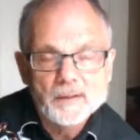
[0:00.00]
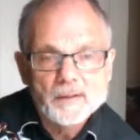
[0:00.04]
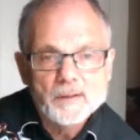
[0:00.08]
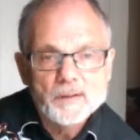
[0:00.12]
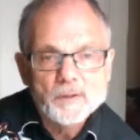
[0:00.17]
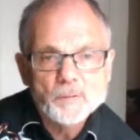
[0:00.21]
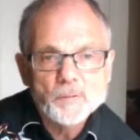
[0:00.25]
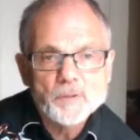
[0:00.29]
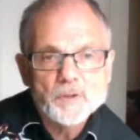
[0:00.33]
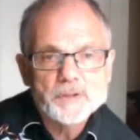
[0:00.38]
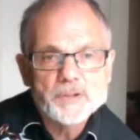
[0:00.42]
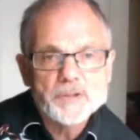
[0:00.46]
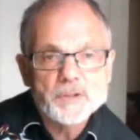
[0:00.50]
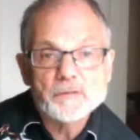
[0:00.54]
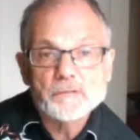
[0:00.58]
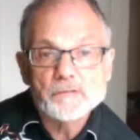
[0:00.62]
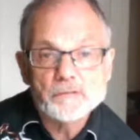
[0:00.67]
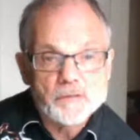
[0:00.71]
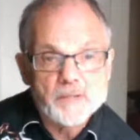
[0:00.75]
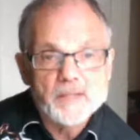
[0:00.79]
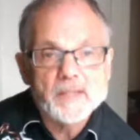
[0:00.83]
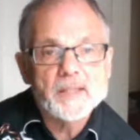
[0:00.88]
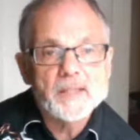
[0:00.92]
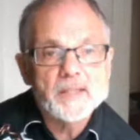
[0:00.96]
which it
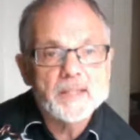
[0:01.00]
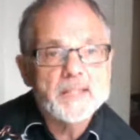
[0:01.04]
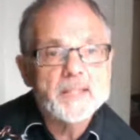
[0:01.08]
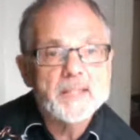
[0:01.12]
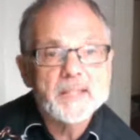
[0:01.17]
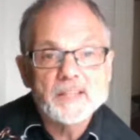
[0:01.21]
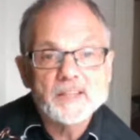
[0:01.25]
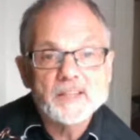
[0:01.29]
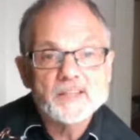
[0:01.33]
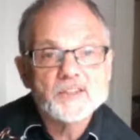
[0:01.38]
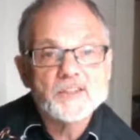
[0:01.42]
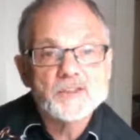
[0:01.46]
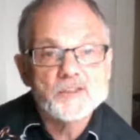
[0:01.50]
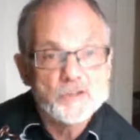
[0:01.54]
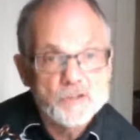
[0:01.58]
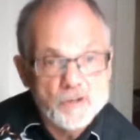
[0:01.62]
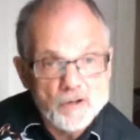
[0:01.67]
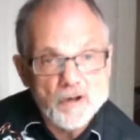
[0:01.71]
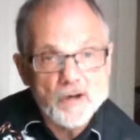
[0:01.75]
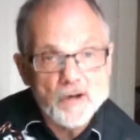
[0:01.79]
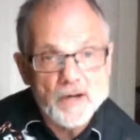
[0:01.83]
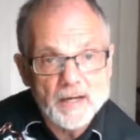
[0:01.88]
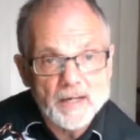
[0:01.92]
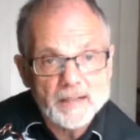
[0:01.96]
really is
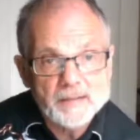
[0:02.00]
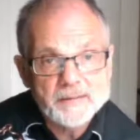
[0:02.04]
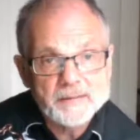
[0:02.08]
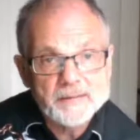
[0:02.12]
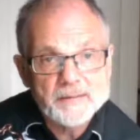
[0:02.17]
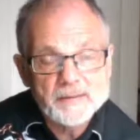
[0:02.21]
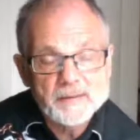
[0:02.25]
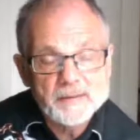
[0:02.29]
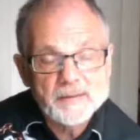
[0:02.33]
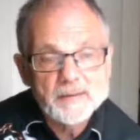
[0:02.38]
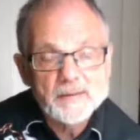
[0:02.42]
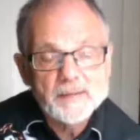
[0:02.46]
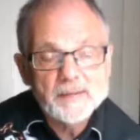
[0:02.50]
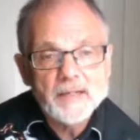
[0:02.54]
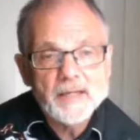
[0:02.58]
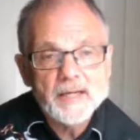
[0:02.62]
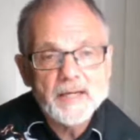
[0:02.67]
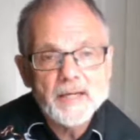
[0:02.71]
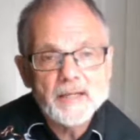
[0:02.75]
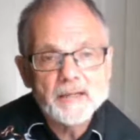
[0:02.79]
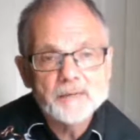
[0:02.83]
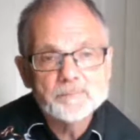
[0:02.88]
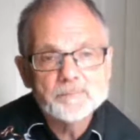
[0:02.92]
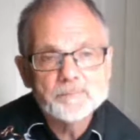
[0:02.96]
not.
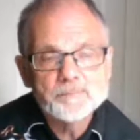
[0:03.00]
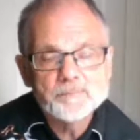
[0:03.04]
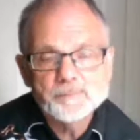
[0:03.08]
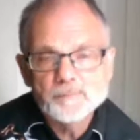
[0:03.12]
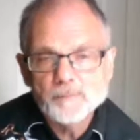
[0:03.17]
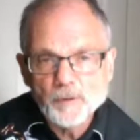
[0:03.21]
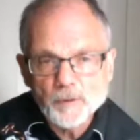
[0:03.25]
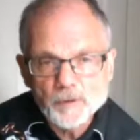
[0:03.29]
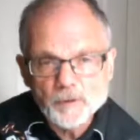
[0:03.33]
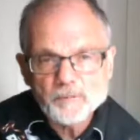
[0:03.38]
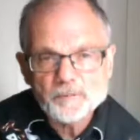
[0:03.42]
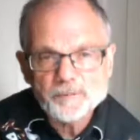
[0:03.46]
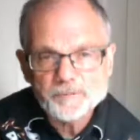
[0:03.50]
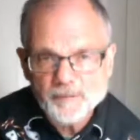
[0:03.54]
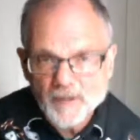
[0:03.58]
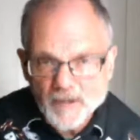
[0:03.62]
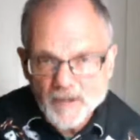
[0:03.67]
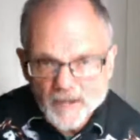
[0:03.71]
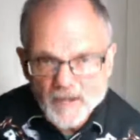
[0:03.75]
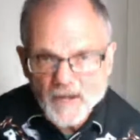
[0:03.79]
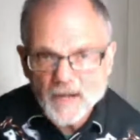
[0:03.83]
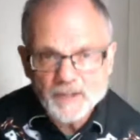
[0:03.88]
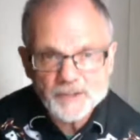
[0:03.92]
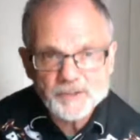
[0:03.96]
And
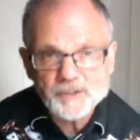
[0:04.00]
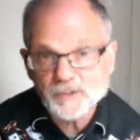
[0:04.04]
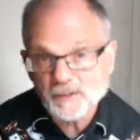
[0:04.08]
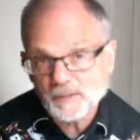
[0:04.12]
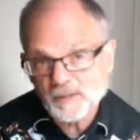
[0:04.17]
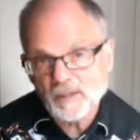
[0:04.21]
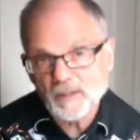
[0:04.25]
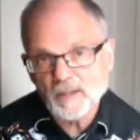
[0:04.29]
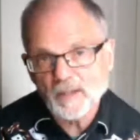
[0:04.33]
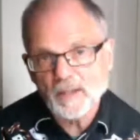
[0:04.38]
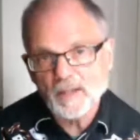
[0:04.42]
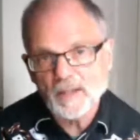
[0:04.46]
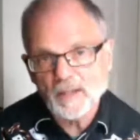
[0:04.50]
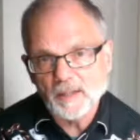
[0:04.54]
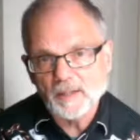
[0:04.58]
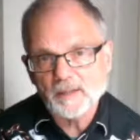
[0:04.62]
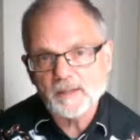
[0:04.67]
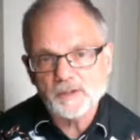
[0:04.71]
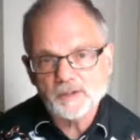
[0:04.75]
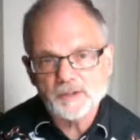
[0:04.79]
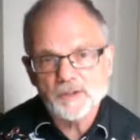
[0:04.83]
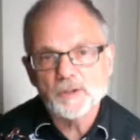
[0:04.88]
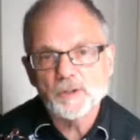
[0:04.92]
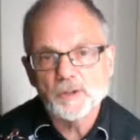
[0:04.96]
I should
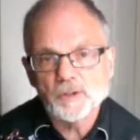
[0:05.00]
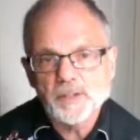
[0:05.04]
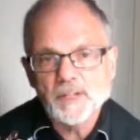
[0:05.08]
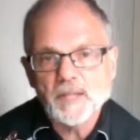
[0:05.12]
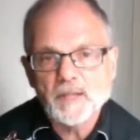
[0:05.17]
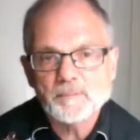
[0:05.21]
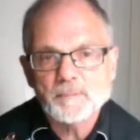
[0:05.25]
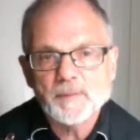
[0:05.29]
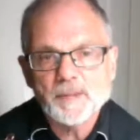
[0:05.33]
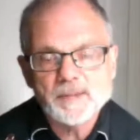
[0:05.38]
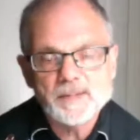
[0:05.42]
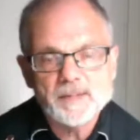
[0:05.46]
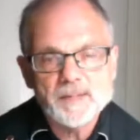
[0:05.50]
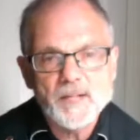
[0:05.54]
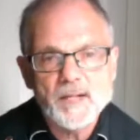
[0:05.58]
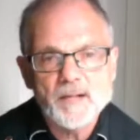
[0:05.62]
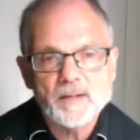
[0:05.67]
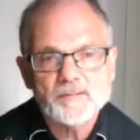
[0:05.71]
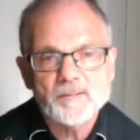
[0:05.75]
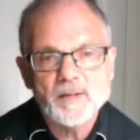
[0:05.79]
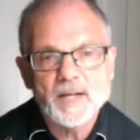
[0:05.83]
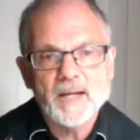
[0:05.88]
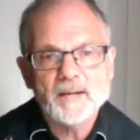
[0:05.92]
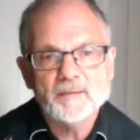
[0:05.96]
look it up
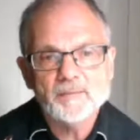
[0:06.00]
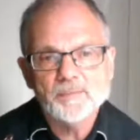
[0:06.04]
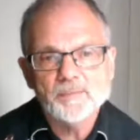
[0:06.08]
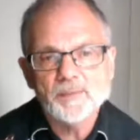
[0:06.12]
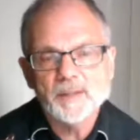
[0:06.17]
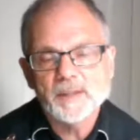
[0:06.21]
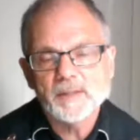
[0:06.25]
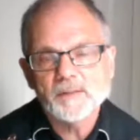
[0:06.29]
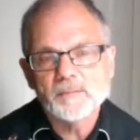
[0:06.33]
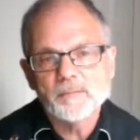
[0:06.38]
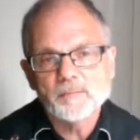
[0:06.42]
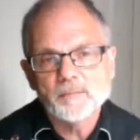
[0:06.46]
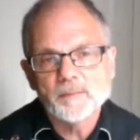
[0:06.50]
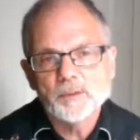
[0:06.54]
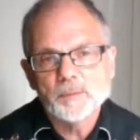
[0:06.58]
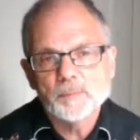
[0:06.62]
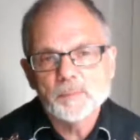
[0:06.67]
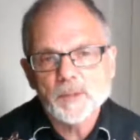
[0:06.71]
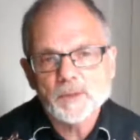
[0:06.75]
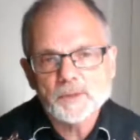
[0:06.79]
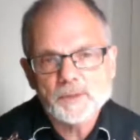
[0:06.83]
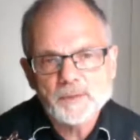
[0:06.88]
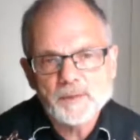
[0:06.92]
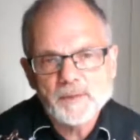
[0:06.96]
myself. I haven't been in New
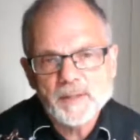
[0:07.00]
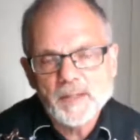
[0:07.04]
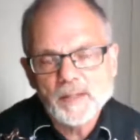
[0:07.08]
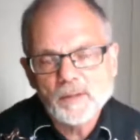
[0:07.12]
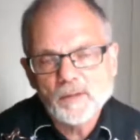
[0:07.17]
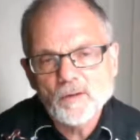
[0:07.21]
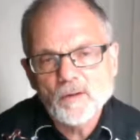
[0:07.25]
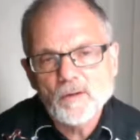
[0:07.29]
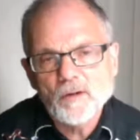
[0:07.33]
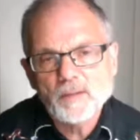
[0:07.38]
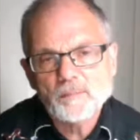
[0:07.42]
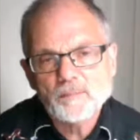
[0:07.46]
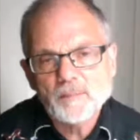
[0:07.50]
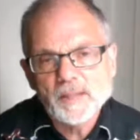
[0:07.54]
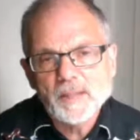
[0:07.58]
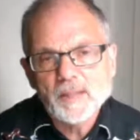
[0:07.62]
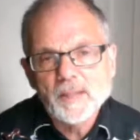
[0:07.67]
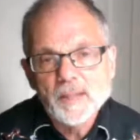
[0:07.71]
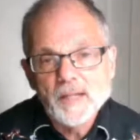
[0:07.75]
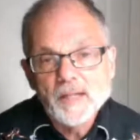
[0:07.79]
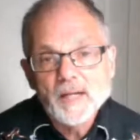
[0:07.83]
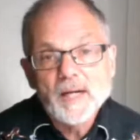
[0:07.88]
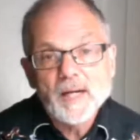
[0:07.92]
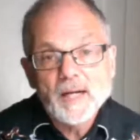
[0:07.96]
Brunswick that long, but
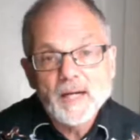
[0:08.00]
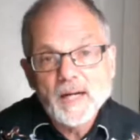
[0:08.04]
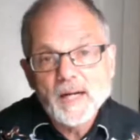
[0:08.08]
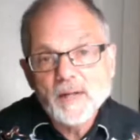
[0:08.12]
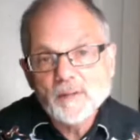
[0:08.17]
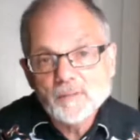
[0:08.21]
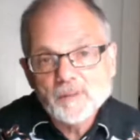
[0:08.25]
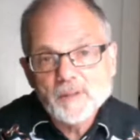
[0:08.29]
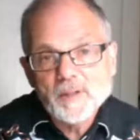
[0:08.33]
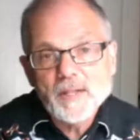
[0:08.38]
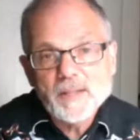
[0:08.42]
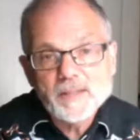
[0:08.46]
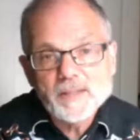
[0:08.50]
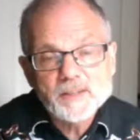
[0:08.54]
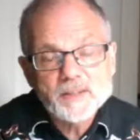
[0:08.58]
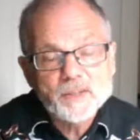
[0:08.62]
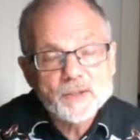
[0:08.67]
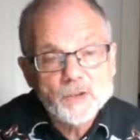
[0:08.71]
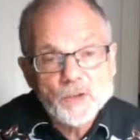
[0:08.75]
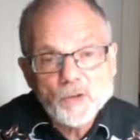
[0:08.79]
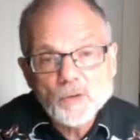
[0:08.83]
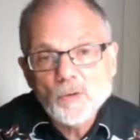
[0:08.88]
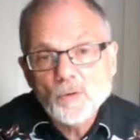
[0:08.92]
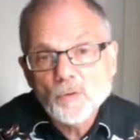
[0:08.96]
I would like to
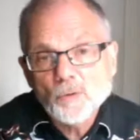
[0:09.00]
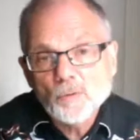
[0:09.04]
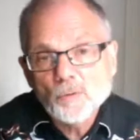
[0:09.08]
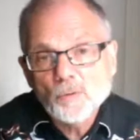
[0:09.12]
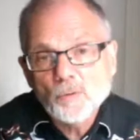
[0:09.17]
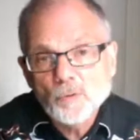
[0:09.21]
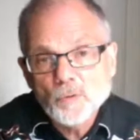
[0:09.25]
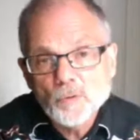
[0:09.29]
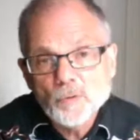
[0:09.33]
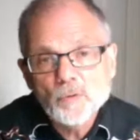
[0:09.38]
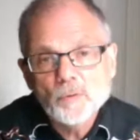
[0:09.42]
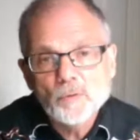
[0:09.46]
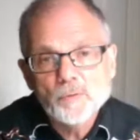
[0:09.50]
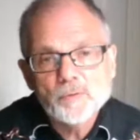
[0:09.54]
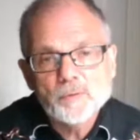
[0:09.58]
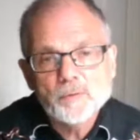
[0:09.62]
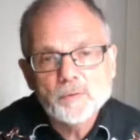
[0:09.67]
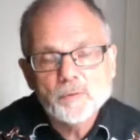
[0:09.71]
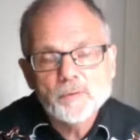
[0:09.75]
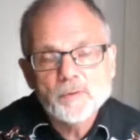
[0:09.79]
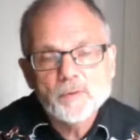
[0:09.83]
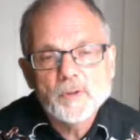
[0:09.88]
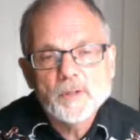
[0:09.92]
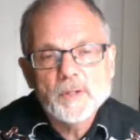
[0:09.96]
know who
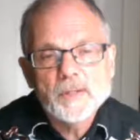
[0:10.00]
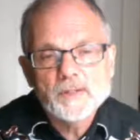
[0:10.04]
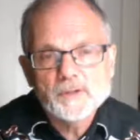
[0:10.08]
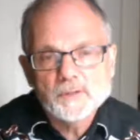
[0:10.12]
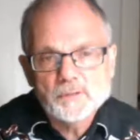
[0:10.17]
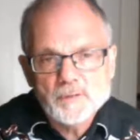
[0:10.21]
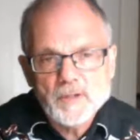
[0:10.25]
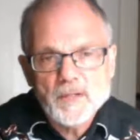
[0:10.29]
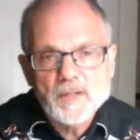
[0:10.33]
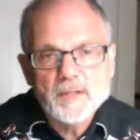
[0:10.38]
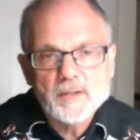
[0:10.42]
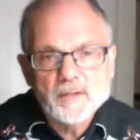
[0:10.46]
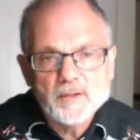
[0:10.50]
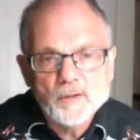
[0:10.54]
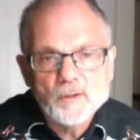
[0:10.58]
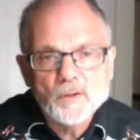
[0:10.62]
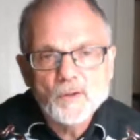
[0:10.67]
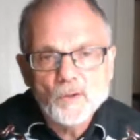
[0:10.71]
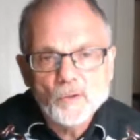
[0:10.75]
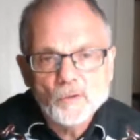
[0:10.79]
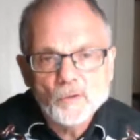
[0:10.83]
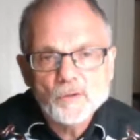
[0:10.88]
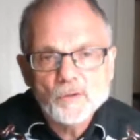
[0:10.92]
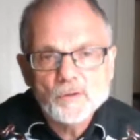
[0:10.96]
is running the
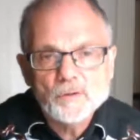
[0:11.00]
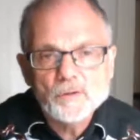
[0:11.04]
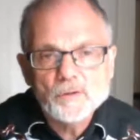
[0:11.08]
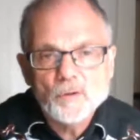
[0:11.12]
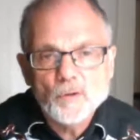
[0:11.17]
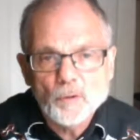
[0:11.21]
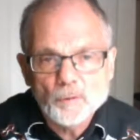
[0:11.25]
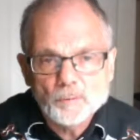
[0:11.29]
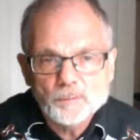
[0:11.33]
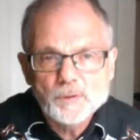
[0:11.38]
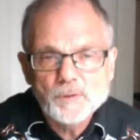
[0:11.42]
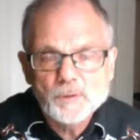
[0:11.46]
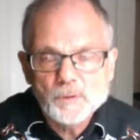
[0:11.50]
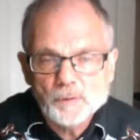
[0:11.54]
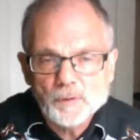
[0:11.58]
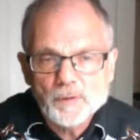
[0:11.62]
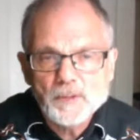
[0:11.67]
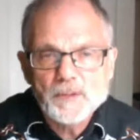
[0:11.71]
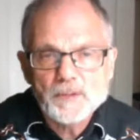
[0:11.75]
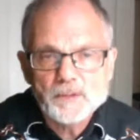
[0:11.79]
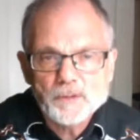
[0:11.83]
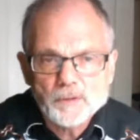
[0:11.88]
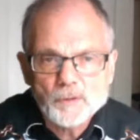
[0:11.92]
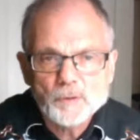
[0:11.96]
local
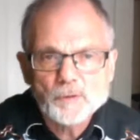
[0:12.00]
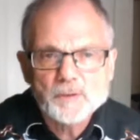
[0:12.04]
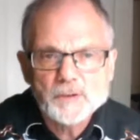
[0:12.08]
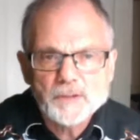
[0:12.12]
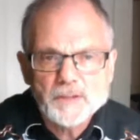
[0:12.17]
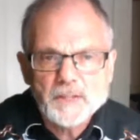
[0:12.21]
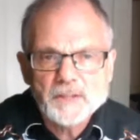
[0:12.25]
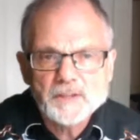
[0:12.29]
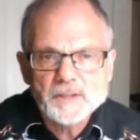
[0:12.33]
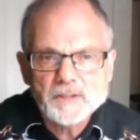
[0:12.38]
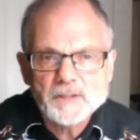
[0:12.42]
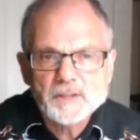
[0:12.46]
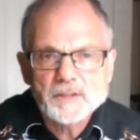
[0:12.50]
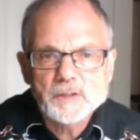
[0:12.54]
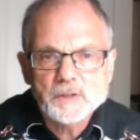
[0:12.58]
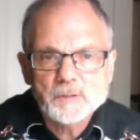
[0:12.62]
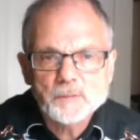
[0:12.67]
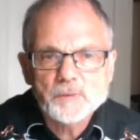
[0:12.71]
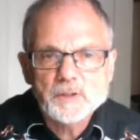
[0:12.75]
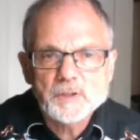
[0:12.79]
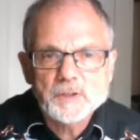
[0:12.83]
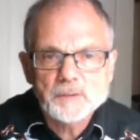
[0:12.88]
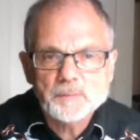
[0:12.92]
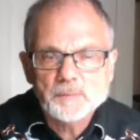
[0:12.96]
homeschooling associations,
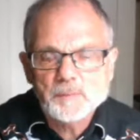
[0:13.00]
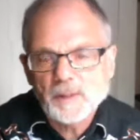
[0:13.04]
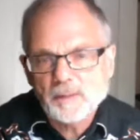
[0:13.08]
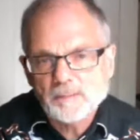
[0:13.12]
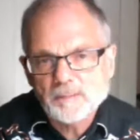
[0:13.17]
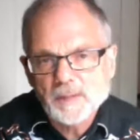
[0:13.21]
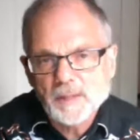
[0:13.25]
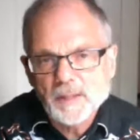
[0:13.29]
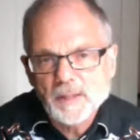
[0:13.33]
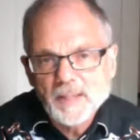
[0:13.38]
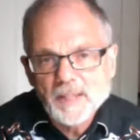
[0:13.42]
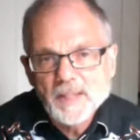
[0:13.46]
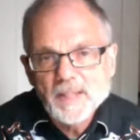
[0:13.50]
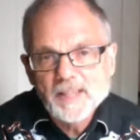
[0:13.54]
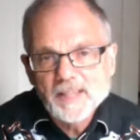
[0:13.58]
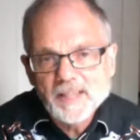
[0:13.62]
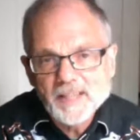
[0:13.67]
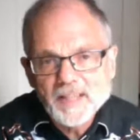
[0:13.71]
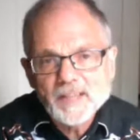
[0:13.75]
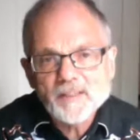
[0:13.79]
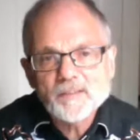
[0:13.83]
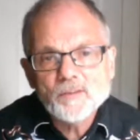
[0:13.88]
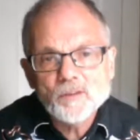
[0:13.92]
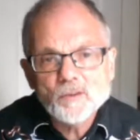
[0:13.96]
and we should be able to get
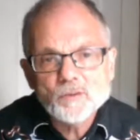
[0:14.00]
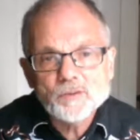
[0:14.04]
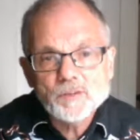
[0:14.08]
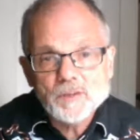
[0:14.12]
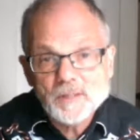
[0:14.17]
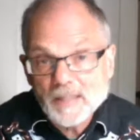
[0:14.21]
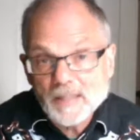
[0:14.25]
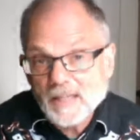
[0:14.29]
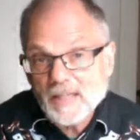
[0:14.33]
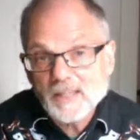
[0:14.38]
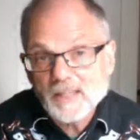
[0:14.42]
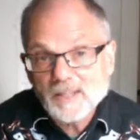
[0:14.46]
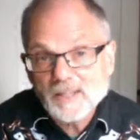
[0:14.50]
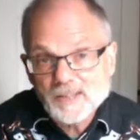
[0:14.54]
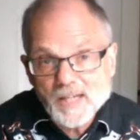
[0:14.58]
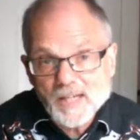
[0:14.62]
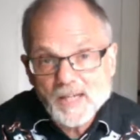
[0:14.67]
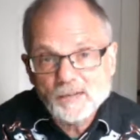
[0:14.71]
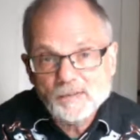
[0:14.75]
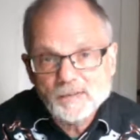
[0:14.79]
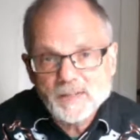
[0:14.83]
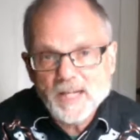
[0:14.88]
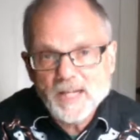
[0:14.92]
those links out to